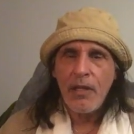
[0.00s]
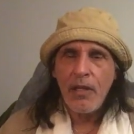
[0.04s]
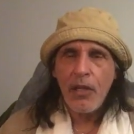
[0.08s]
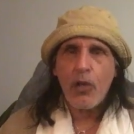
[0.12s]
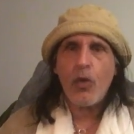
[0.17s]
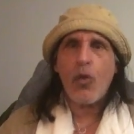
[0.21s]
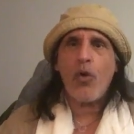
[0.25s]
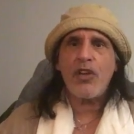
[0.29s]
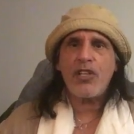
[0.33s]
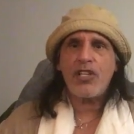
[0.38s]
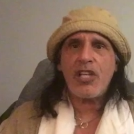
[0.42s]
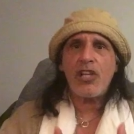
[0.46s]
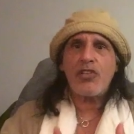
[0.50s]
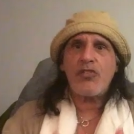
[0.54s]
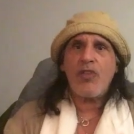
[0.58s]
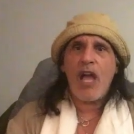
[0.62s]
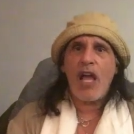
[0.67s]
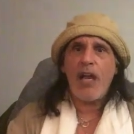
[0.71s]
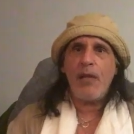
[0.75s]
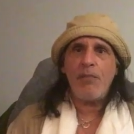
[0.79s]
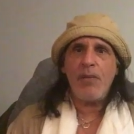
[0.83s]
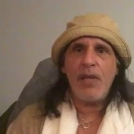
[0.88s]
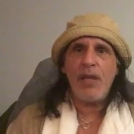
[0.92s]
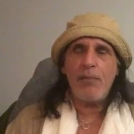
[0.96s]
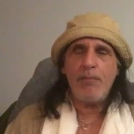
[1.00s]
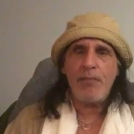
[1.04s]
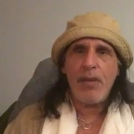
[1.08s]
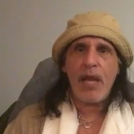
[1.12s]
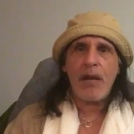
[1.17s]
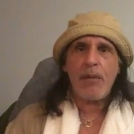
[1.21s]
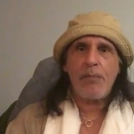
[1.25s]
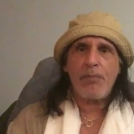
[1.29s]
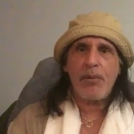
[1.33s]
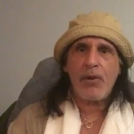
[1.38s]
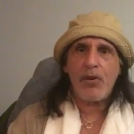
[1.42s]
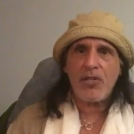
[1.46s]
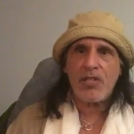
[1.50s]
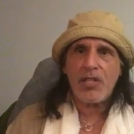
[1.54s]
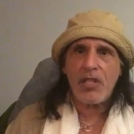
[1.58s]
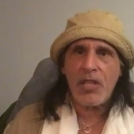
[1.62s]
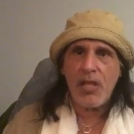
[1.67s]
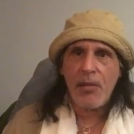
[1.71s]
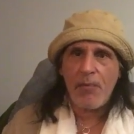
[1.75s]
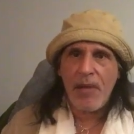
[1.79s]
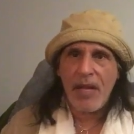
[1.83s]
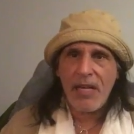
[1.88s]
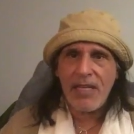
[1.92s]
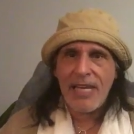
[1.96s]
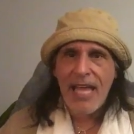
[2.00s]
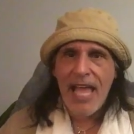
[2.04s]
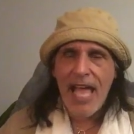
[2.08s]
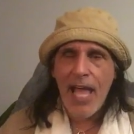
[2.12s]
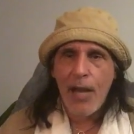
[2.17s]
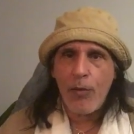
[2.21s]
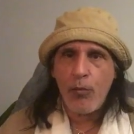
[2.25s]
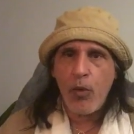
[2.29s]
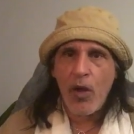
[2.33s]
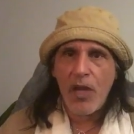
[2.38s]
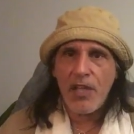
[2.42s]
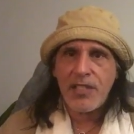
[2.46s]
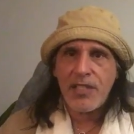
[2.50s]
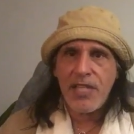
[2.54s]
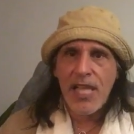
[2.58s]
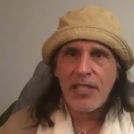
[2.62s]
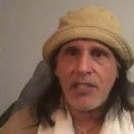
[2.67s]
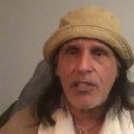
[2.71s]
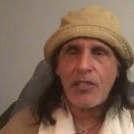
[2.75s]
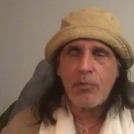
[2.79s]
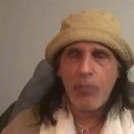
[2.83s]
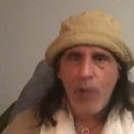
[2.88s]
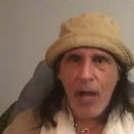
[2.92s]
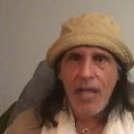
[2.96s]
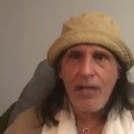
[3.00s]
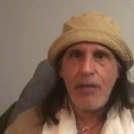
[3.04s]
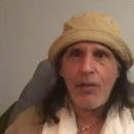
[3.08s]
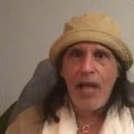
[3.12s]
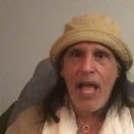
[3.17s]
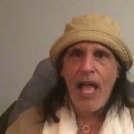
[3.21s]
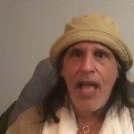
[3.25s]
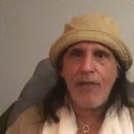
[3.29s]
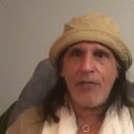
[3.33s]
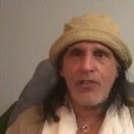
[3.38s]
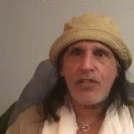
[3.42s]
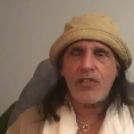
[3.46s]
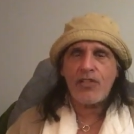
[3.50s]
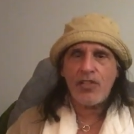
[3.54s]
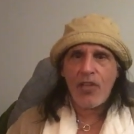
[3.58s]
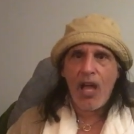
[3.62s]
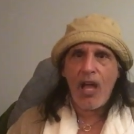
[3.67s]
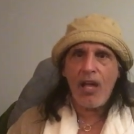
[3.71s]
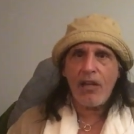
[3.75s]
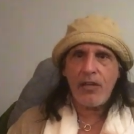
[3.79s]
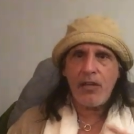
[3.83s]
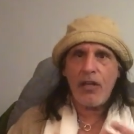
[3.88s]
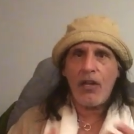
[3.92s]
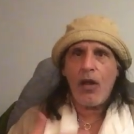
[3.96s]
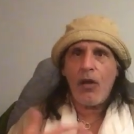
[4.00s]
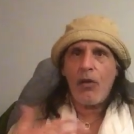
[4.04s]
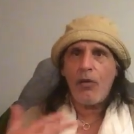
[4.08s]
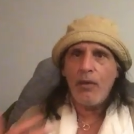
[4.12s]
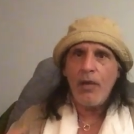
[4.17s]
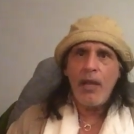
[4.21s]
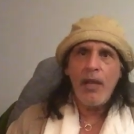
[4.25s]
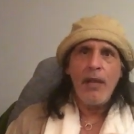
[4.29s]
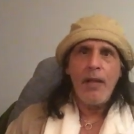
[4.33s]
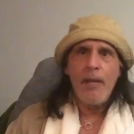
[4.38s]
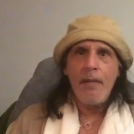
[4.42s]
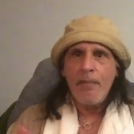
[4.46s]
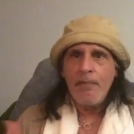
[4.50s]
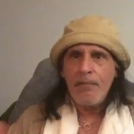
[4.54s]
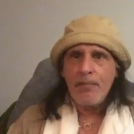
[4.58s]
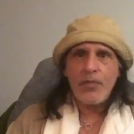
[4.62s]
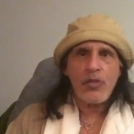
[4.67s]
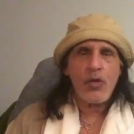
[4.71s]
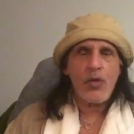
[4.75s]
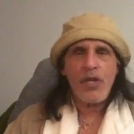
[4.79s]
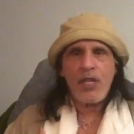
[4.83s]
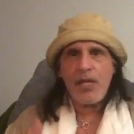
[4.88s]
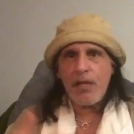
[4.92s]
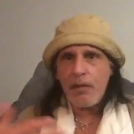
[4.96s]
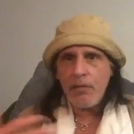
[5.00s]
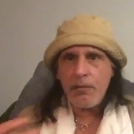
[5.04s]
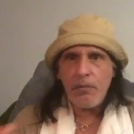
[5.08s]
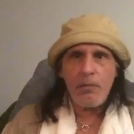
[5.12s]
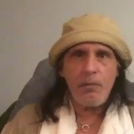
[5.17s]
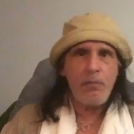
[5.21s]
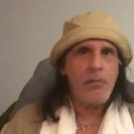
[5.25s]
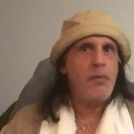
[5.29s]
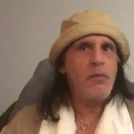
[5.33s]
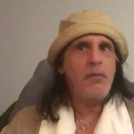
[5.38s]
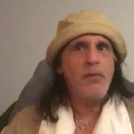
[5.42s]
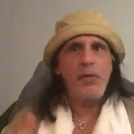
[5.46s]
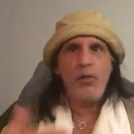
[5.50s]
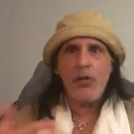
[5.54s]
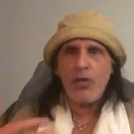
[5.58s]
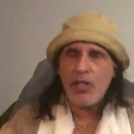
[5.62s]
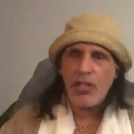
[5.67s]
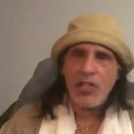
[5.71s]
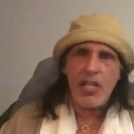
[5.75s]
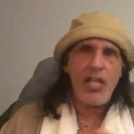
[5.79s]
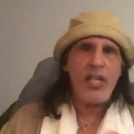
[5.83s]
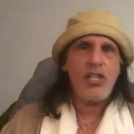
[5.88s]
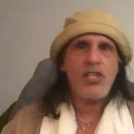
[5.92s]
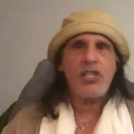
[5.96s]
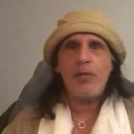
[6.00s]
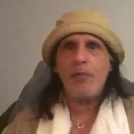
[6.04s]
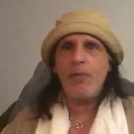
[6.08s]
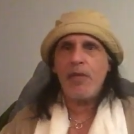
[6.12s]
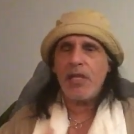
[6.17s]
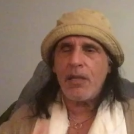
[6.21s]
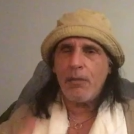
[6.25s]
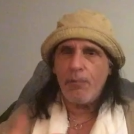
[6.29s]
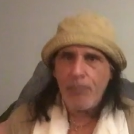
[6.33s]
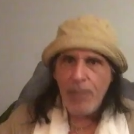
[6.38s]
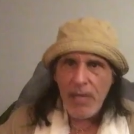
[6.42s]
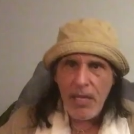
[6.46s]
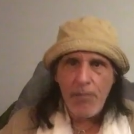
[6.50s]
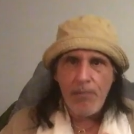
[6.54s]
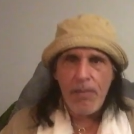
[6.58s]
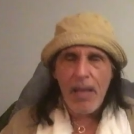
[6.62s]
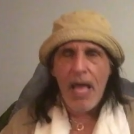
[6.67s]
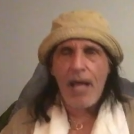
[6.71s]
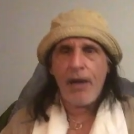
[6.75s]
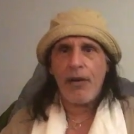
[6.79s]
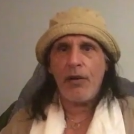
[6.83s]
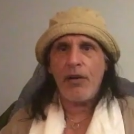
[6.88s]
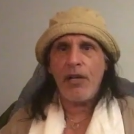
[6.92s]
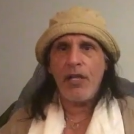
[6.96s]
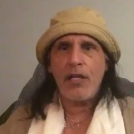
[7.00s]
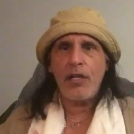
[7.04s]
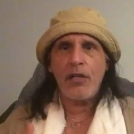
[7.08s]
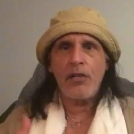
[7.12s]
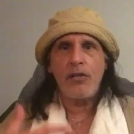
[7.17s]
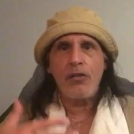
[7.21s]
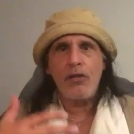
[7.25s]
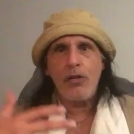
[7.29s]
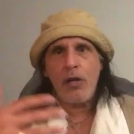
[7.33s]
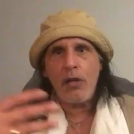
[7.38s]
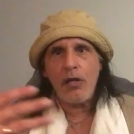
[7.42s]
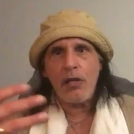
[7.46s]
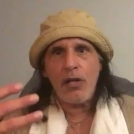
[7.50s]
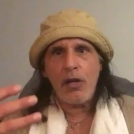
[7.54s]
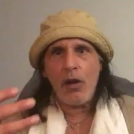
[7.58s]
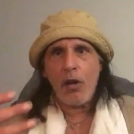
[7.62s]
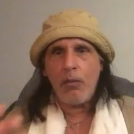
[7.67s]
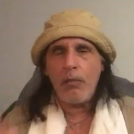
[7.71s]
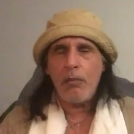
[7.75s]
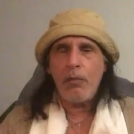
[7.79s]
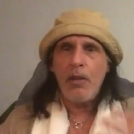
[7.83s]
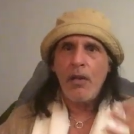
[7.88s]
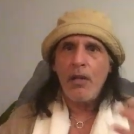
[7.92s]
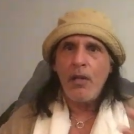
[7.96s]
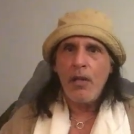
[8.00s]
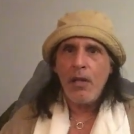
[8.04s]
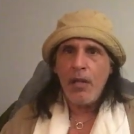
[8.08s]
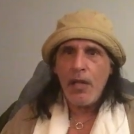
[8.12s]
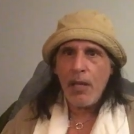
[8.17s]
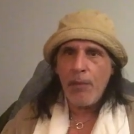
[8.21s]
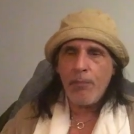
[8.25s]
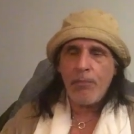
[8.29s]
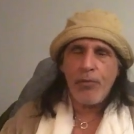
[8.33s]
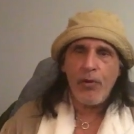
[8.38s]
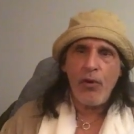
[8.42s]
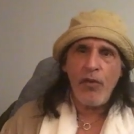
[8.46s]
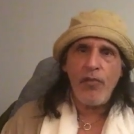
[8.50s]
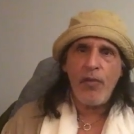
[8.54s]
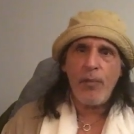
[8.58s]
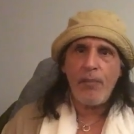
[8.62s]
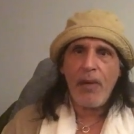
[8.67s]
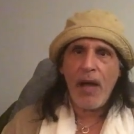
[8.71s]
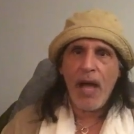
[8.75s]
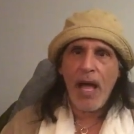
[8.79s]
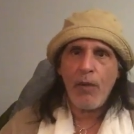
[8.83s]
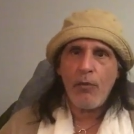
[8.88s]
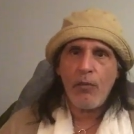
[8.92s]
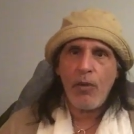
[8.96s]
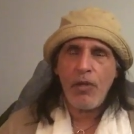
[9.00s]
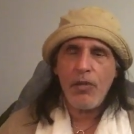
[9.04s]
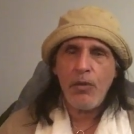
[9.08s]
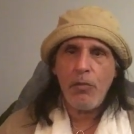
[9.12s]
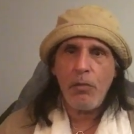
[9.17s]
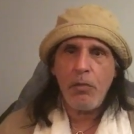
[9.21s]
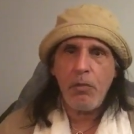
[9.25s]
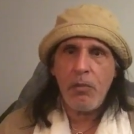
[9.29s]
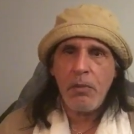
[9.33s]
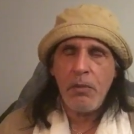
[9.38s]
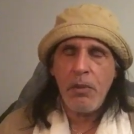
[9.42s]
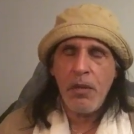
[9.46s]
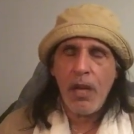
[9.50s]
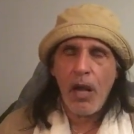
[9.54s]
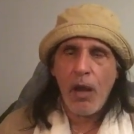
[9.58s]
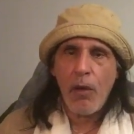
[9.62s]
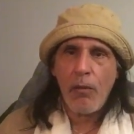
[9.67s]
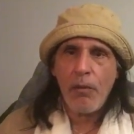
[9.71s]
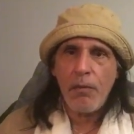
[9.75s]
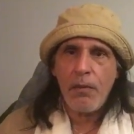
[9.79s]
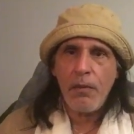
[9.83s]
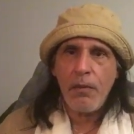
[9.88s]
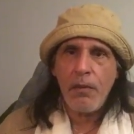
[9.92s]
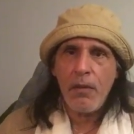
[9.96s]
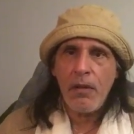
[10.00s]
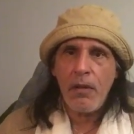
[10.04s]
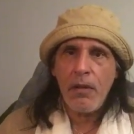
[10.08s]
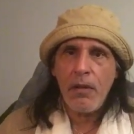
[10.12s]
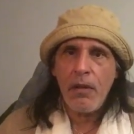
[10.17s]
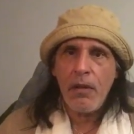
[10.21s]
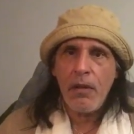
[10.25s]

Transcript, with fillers: Of course, I try to be a better person than my dad was. That's why you have a son, you know, so he can you can teach him. He can be better. He can do you know improve upon what you you know the,